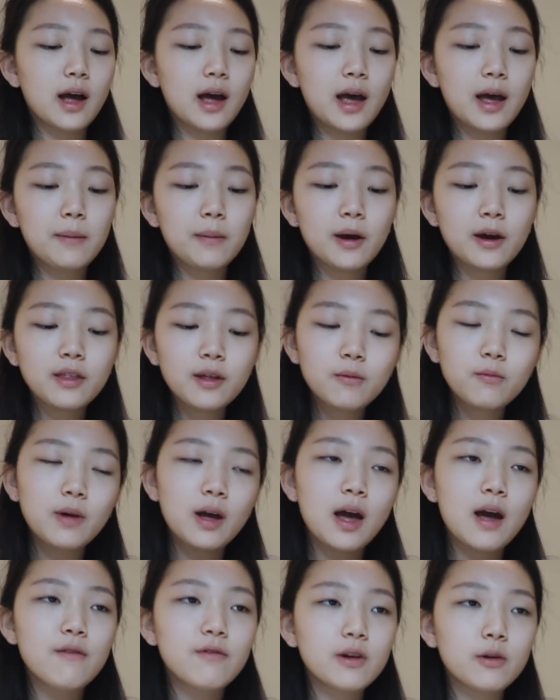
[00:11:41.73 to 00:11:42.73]
I buy them
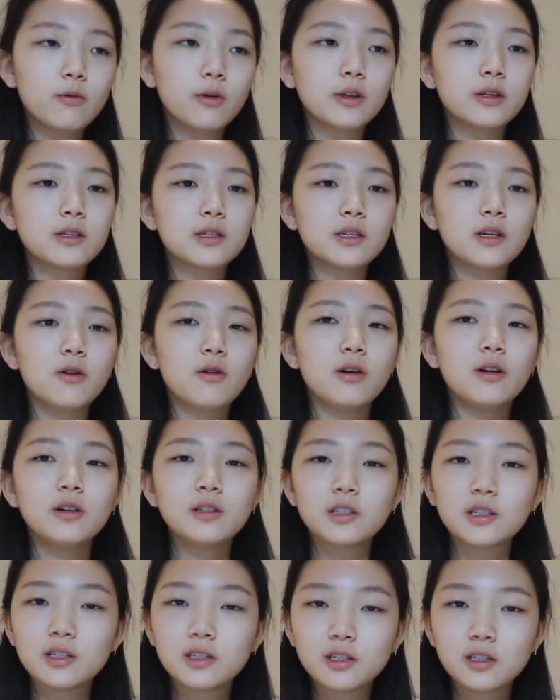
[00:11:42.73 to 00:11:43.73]
every once in a while
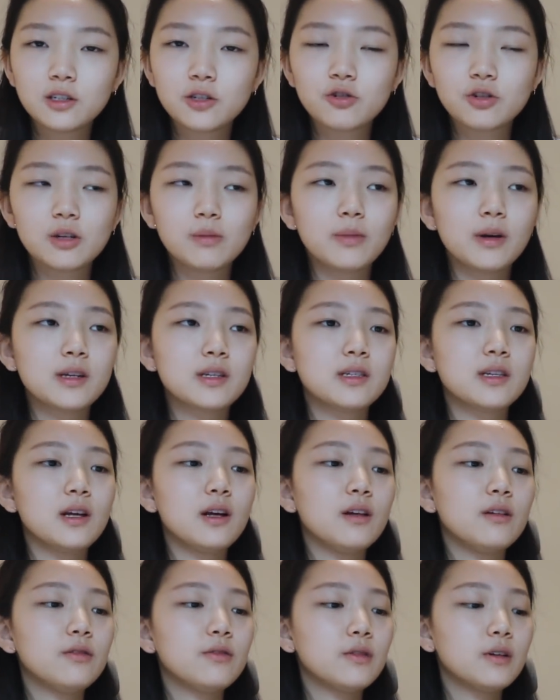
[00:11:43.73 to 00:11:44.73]
just to treat
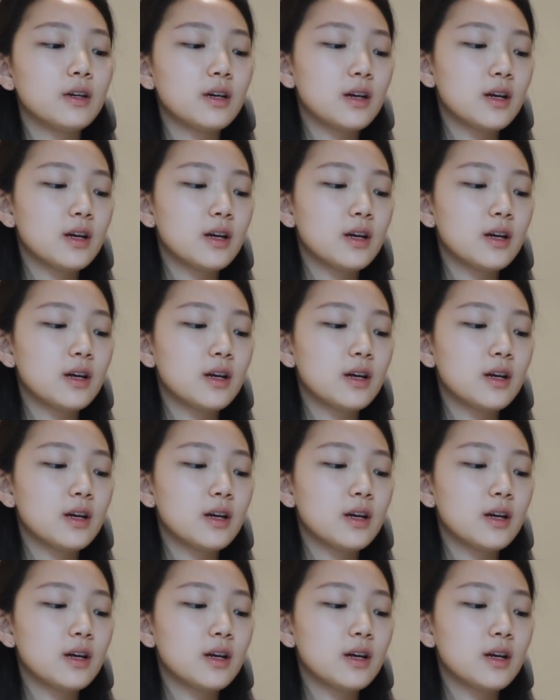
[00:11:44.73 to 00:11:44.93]
myself